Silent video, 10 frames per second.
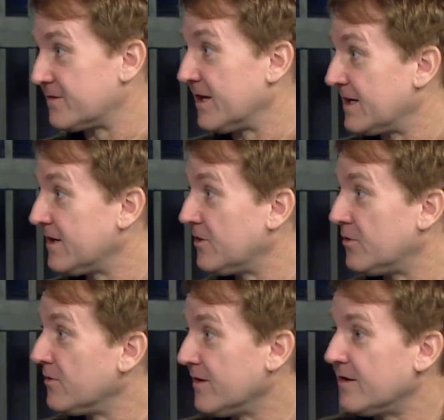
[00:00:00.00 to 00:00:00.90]
just like
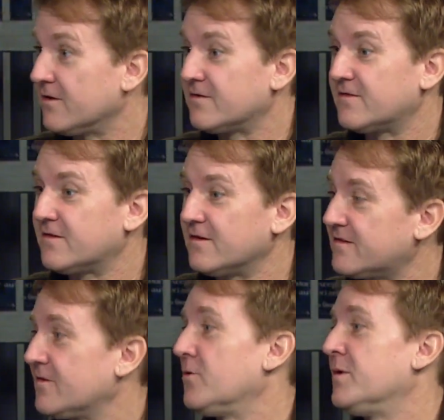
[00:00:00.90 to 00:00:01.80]
you, there's
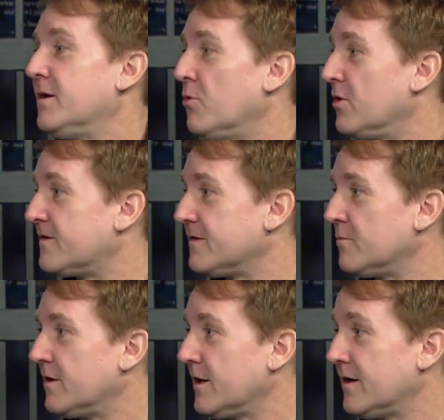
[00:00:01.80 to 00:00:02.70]
there's so many more
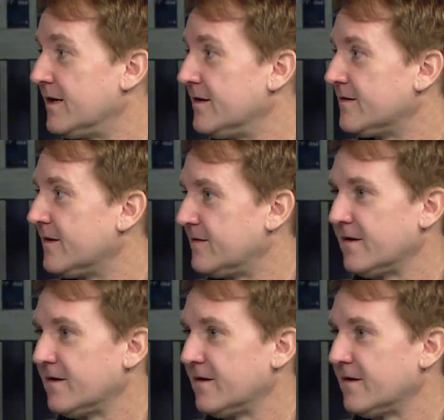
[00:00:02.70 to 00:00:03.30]
similarities, and